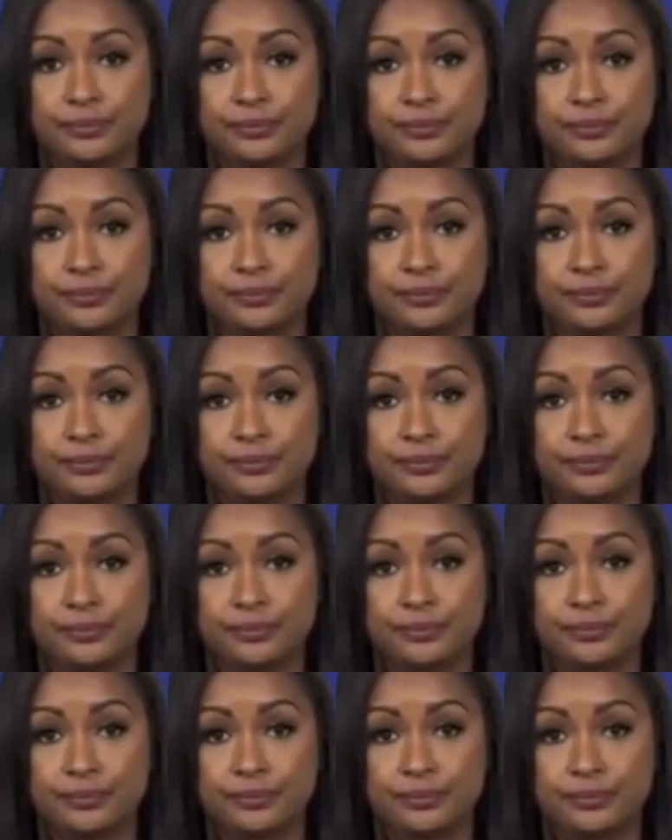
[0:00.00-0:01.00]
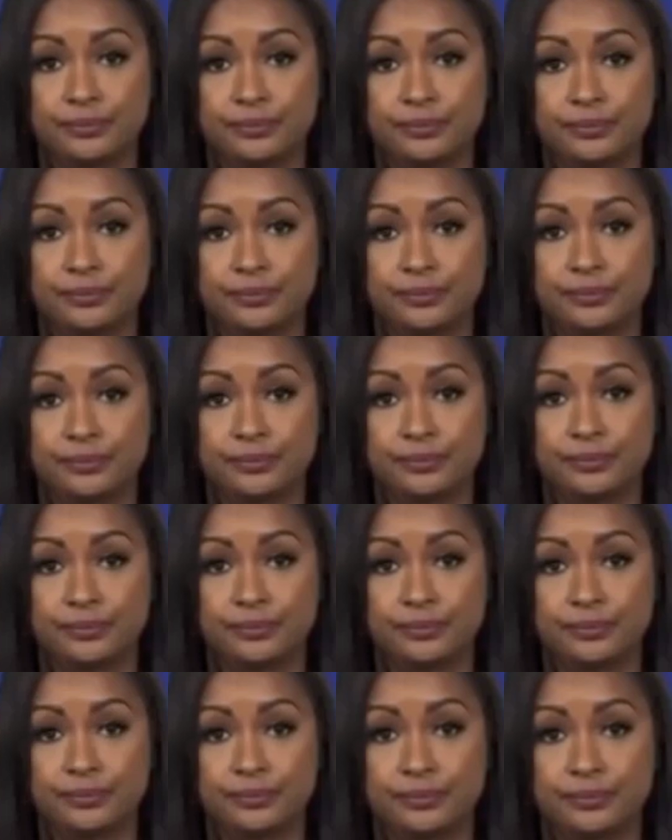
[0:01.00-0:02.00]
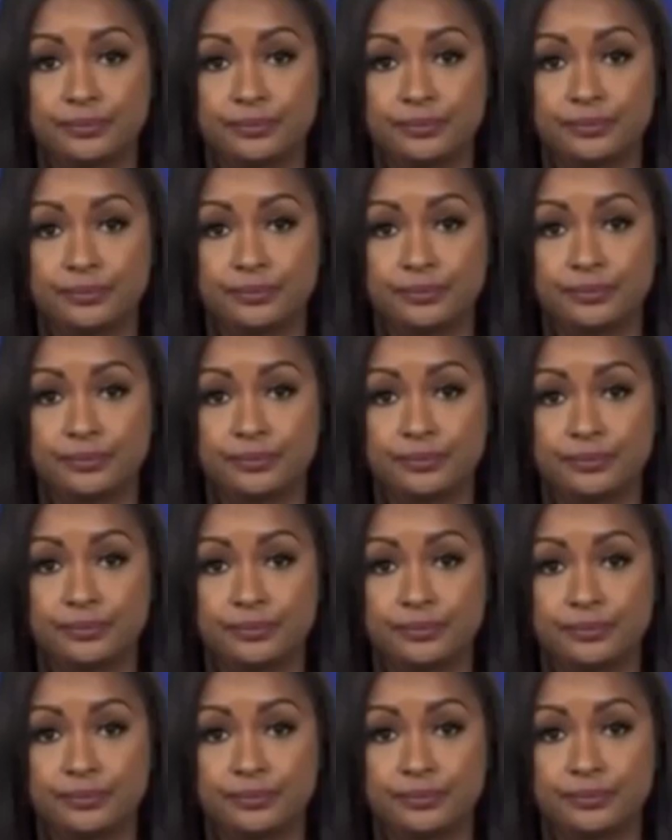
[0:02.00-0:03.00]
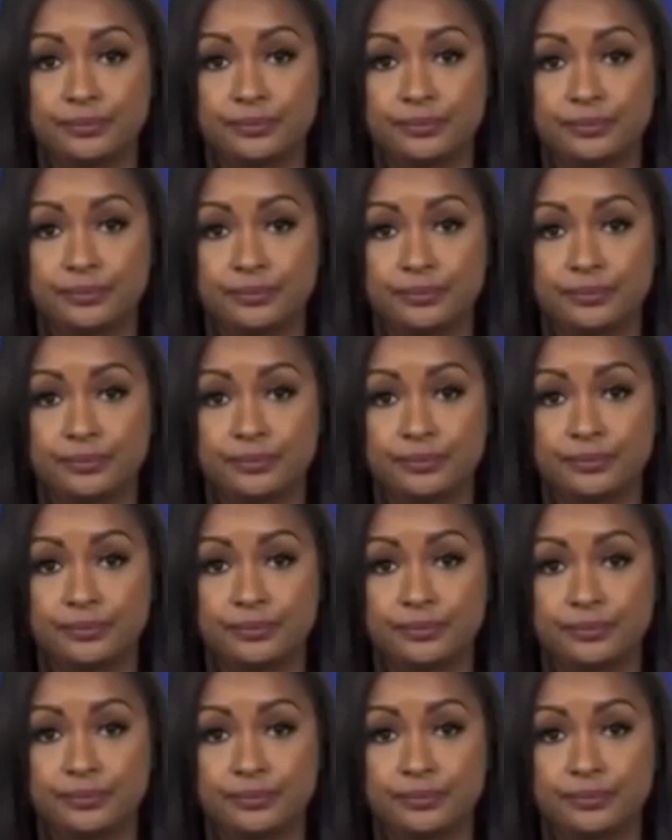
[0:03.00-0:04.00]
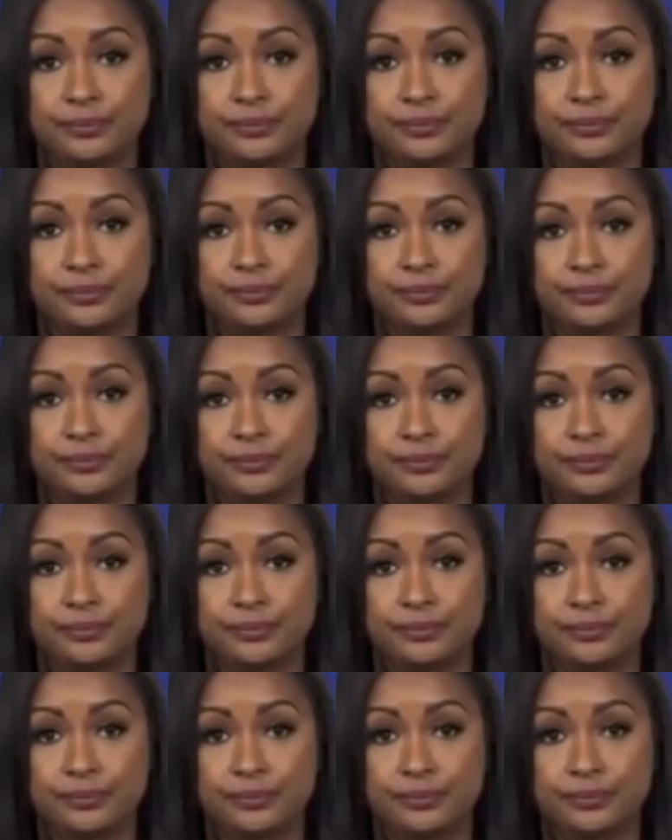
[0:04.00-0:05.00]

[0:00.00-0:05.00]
The person shown says nothing.